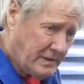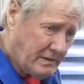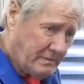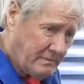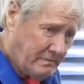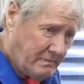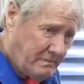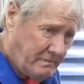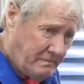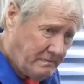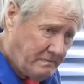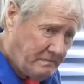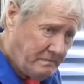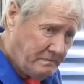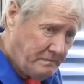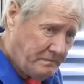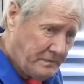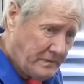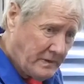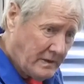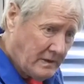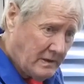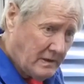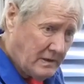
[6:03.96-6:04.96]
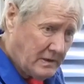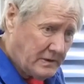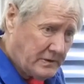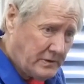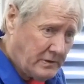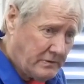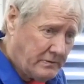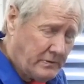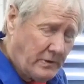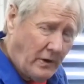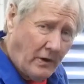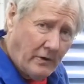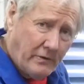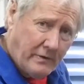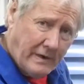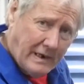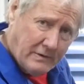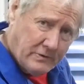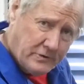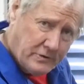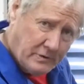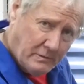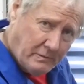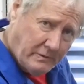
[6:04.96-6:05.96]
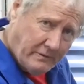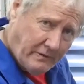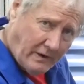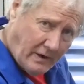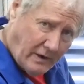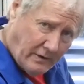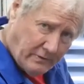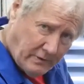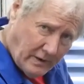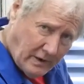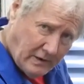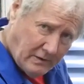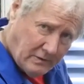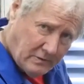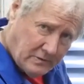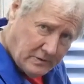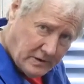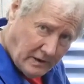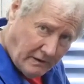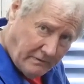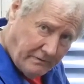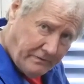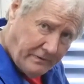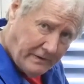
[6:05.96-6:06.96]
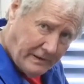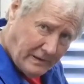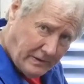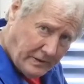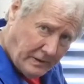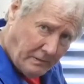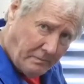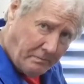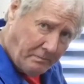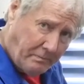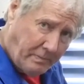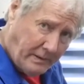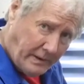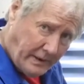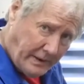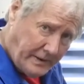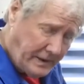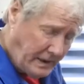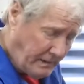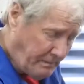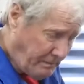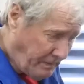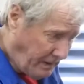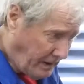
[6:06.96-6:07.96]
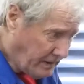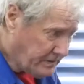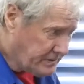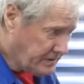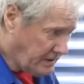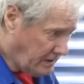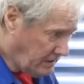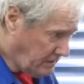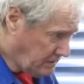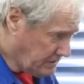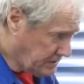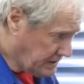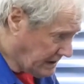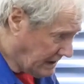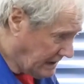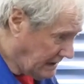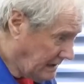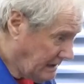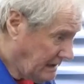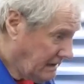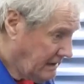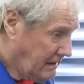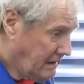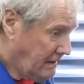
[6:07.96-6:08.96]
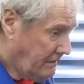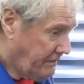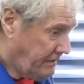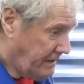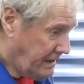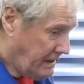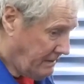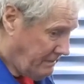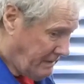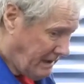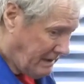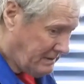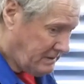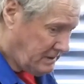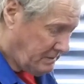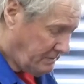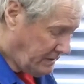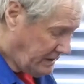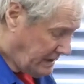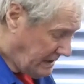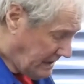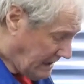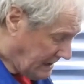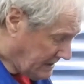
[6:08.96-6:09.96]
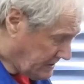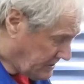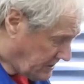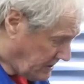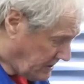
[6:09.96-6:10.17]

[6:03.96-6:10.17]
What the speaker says: them to have got round some of our roads and filled the bloody potholes in for the amount of money that's